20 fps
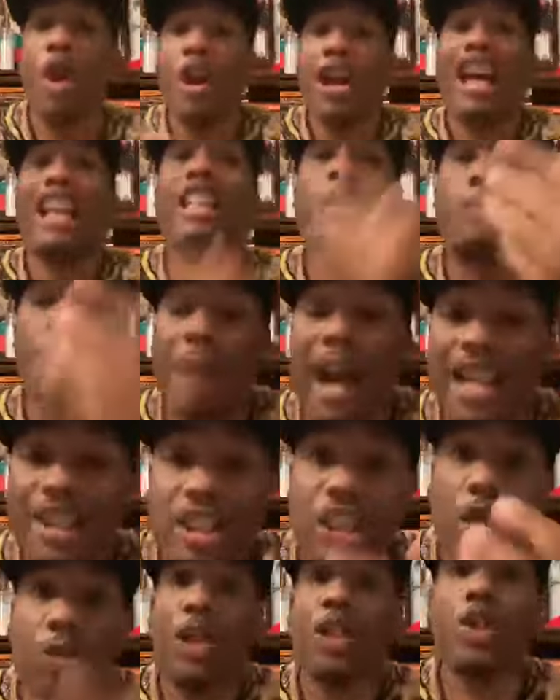
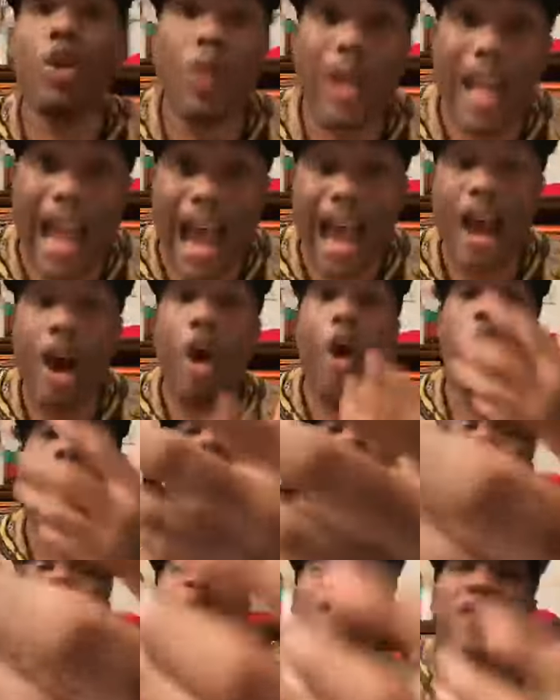especially when you got
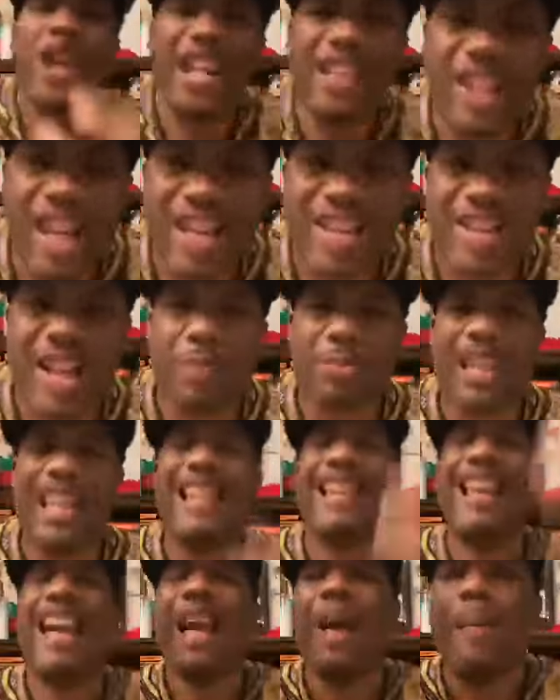over 50 something
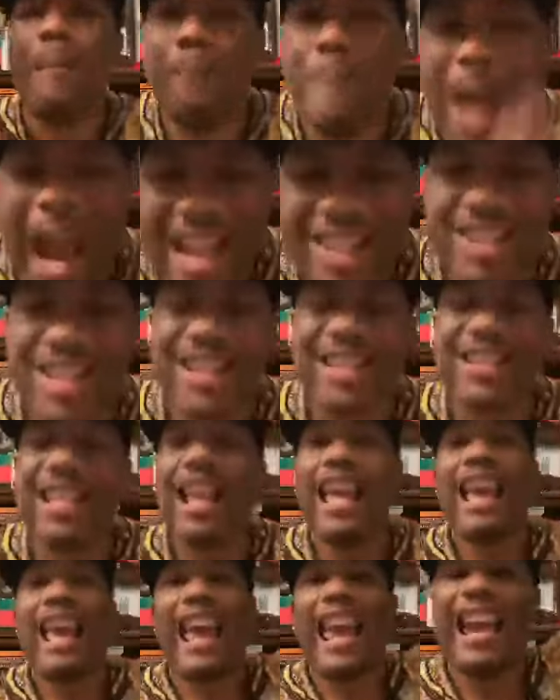bases
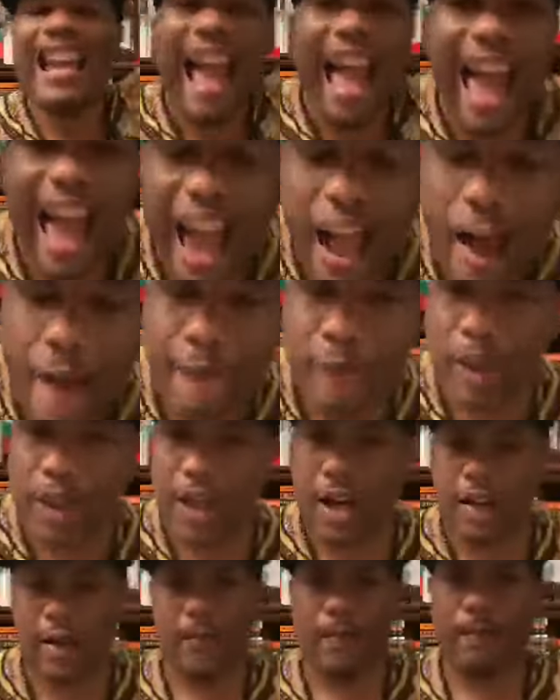in
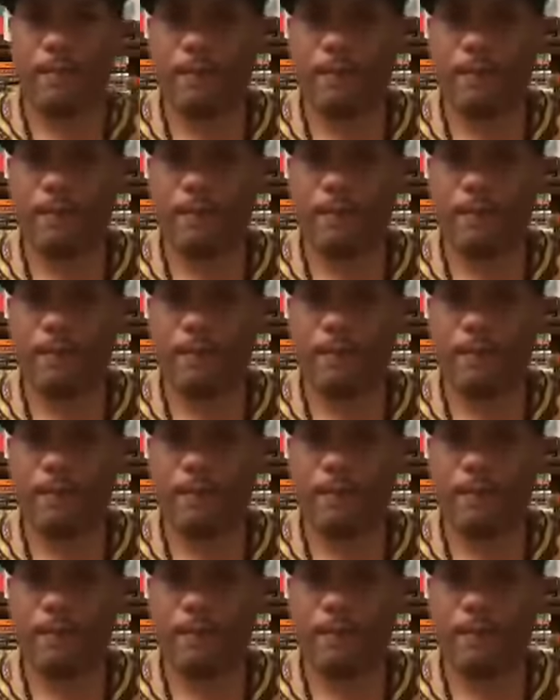Africa.